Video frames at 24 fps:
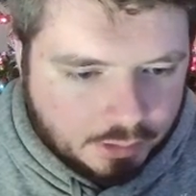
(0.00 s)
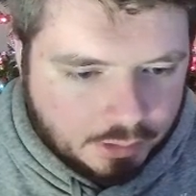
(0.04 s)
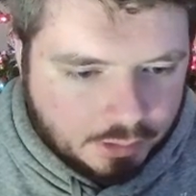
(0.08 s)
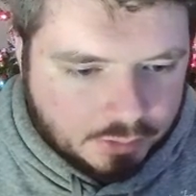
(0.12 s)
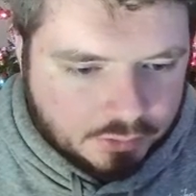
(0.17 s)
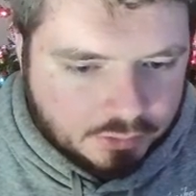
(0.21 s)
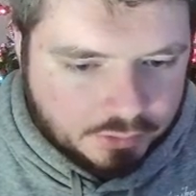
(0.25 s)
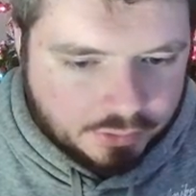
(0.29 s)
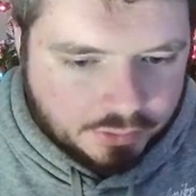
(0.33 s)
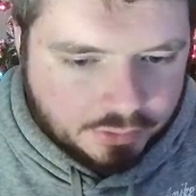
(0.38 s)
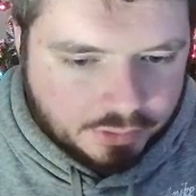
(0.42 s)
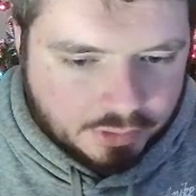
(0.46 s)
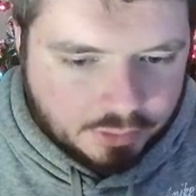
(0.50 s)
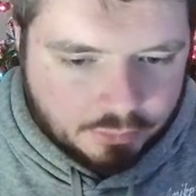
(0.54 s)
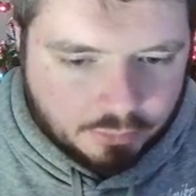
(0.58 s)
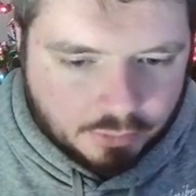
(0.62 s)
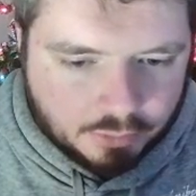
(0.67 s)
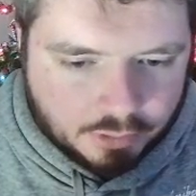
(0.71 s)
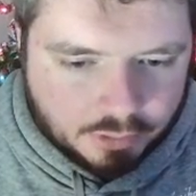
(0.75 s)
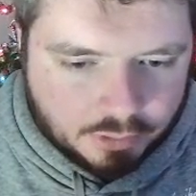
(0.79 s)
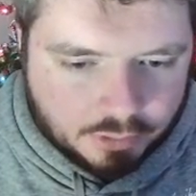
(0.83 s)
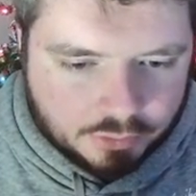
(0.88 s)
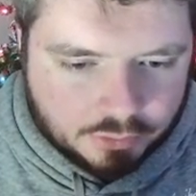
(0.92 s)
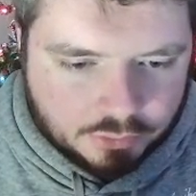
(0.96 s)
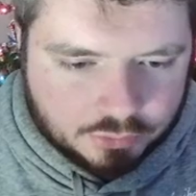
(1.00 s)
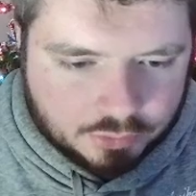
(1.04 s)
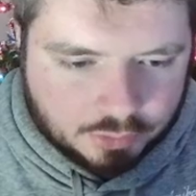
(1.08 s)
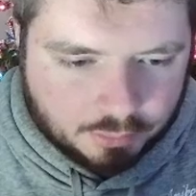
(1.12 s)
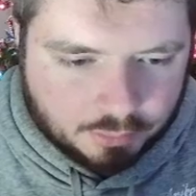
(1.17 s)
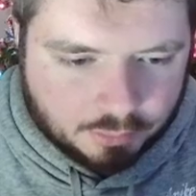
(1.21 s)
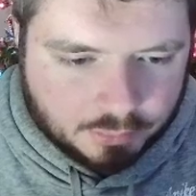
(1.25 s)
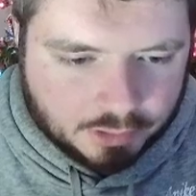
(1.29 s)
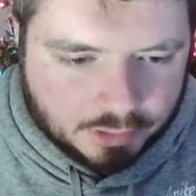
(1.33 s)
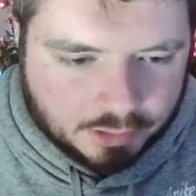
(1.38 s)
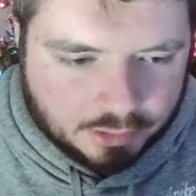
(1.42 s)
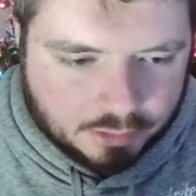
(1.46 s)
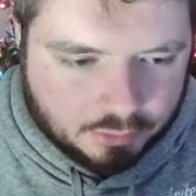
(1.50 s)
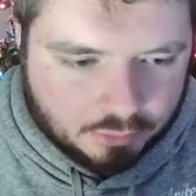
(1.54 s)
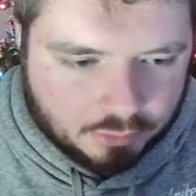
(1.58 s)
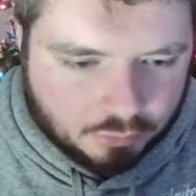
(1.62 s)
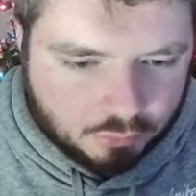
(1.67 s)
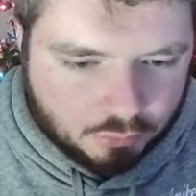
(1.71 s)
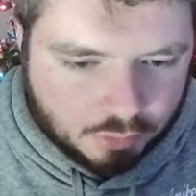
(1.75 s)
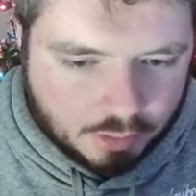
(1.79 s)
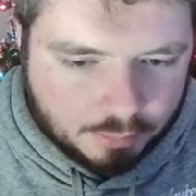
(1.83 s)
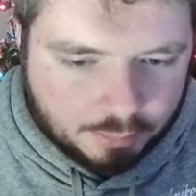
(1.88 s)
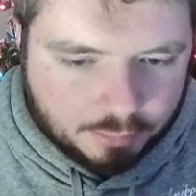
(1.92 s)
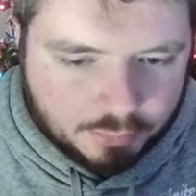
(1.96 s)
is I think we're going to do something like an
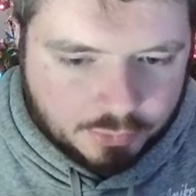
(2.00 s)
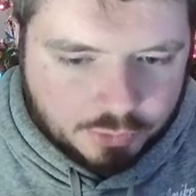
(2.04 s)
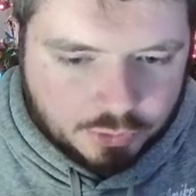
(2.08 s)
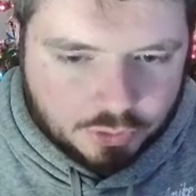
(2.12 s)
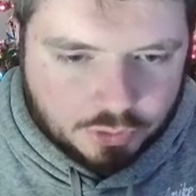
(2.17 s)
erupt,